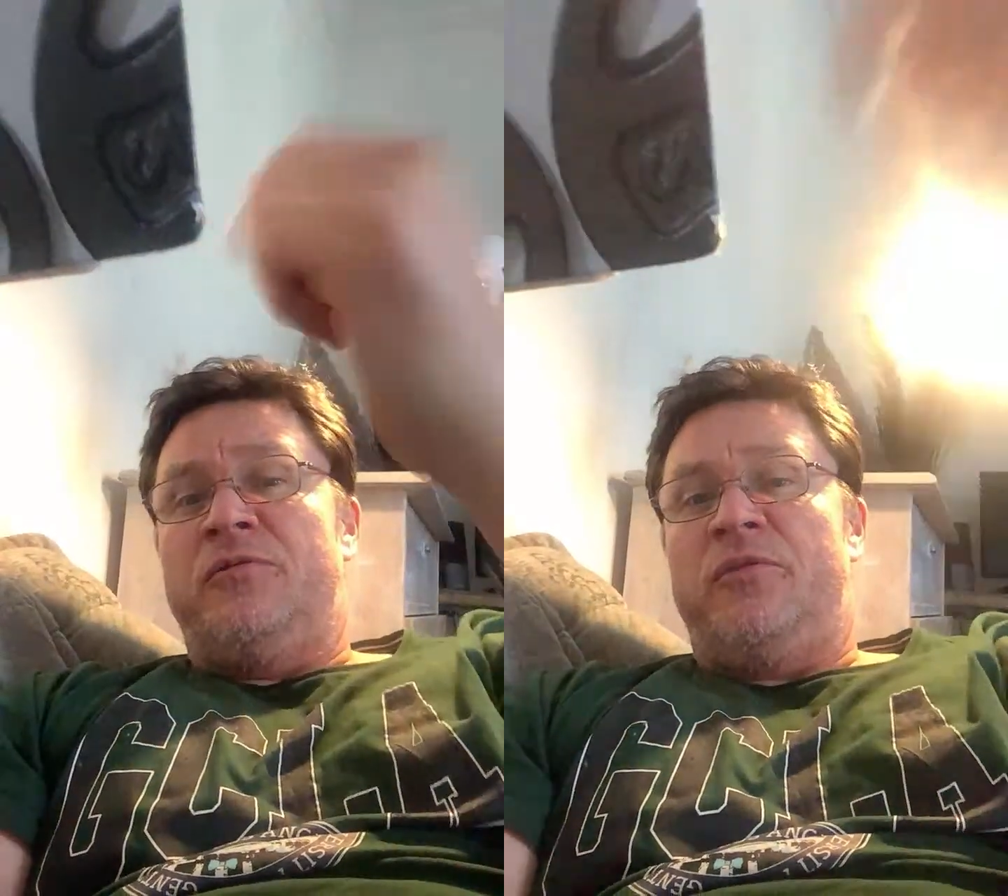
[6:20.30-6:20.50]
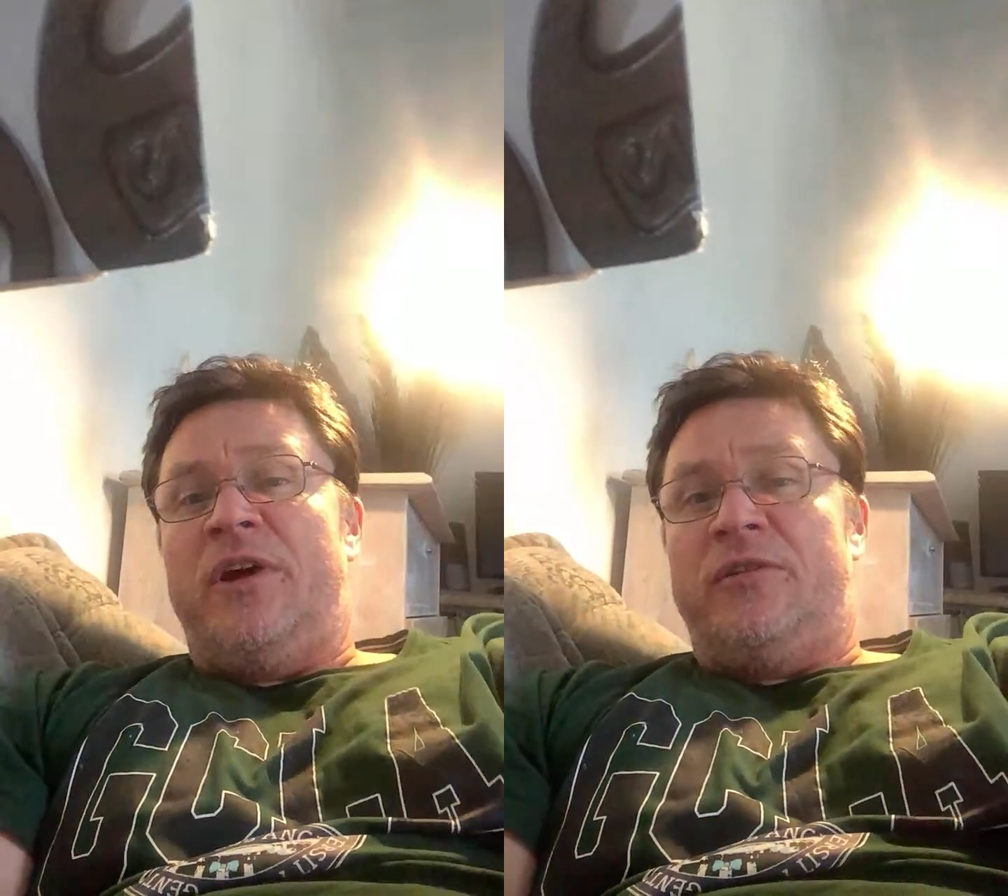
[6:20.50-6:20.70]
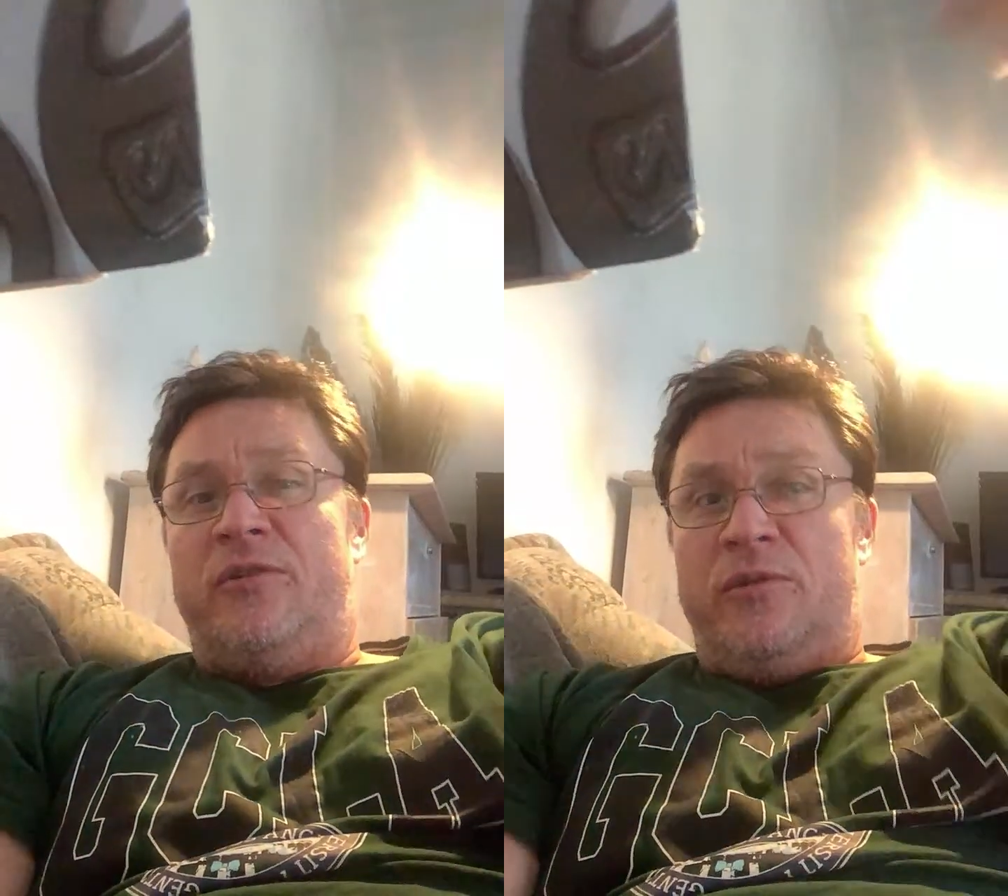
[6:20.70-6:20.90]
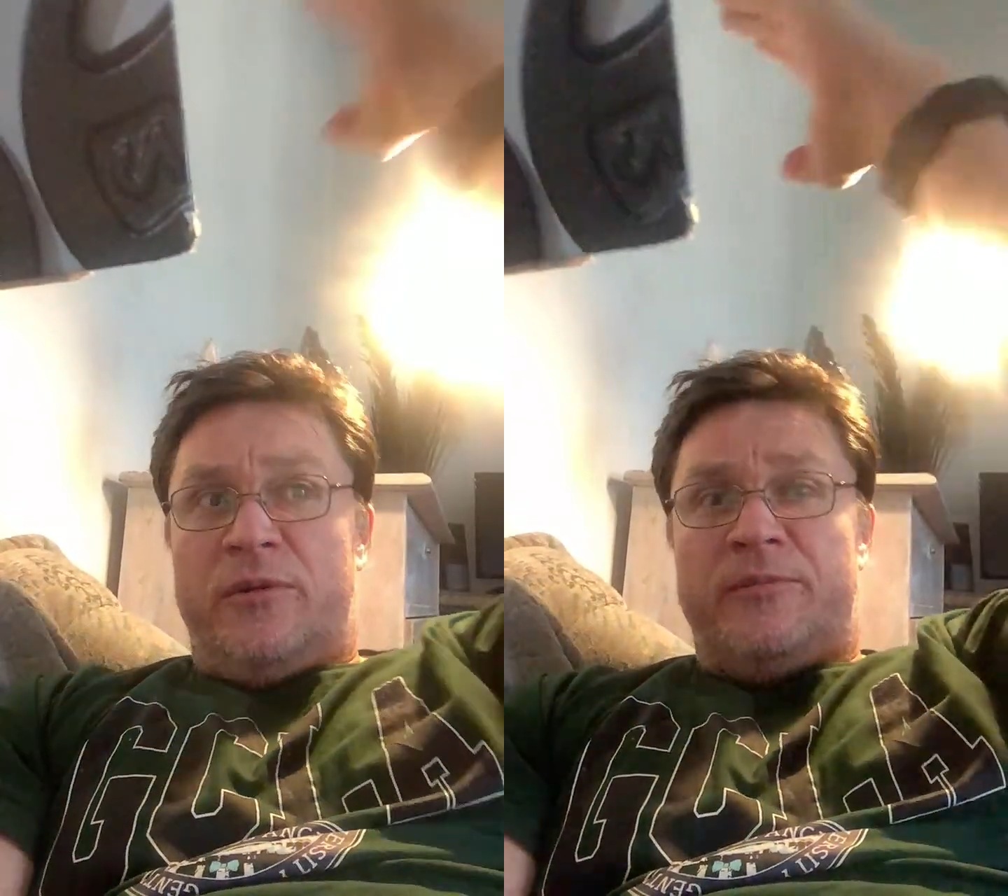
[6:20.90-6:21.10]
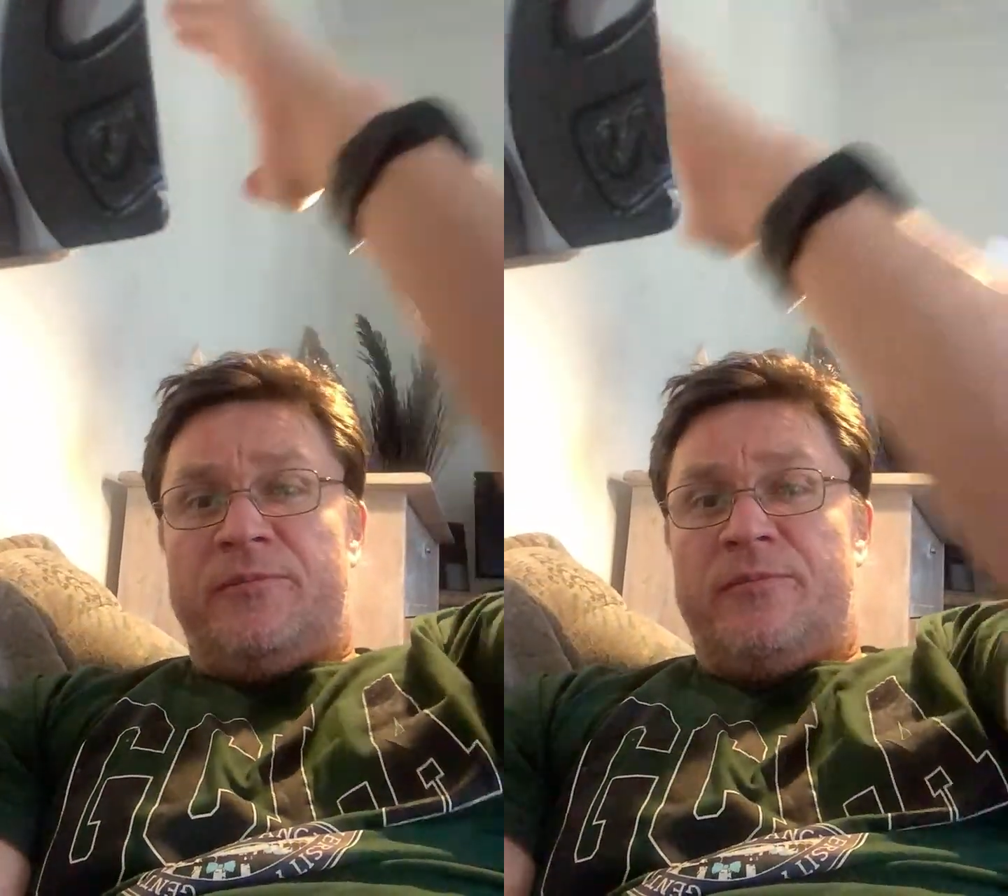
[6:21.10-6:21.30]
try
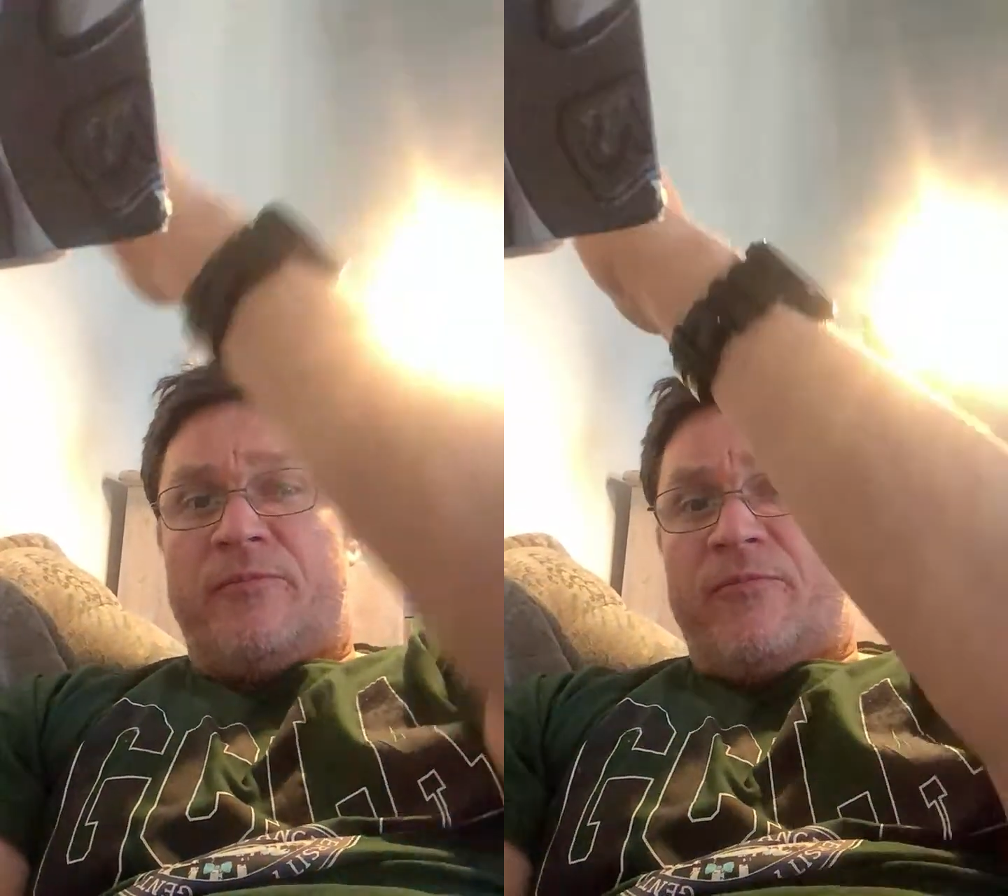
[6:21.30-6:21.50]
to